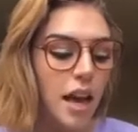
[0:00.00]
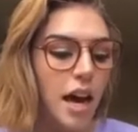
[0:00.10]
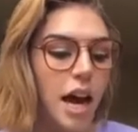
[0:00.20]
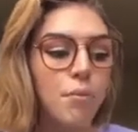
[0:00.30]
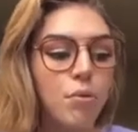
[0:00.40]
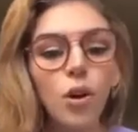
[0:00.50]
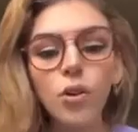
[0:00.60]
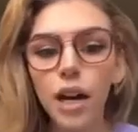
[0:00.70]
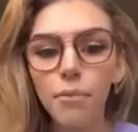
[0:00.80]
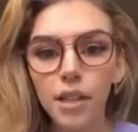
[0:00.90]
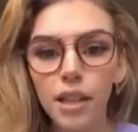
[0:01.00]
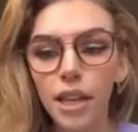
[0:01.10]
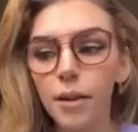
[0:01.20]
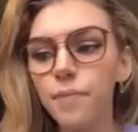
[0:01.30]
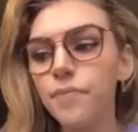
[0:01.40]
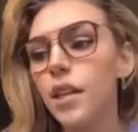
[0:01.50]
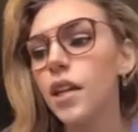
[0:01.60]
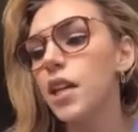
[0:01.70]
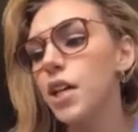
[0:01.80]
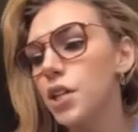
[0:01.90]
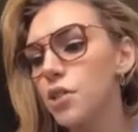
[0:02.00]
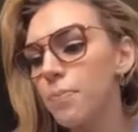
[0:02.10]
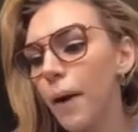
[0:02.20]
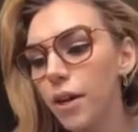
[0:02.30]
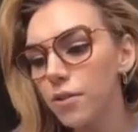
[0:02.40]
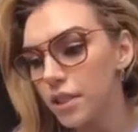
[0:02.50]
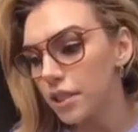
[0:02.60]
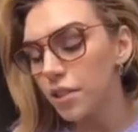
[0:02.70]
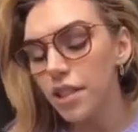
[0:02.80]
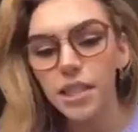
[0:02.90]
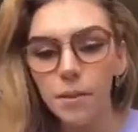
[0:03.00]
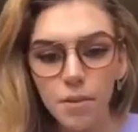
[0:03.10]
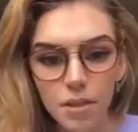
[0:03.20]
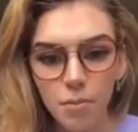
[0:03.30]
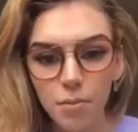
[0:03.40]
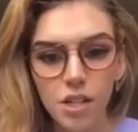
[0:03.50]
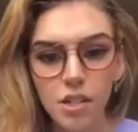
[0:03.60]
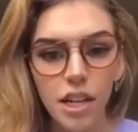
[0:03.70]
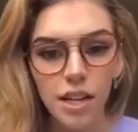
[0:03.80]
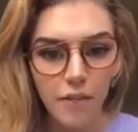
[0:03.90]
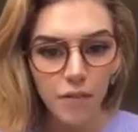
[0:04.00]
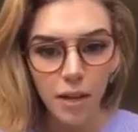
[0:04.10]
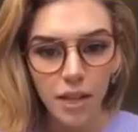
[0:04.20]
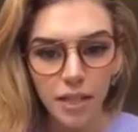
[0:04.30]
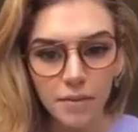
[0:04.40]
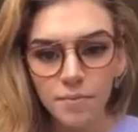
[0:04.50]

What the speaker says: I broke up with him, spiraled into the deepest depression I'd ever been in,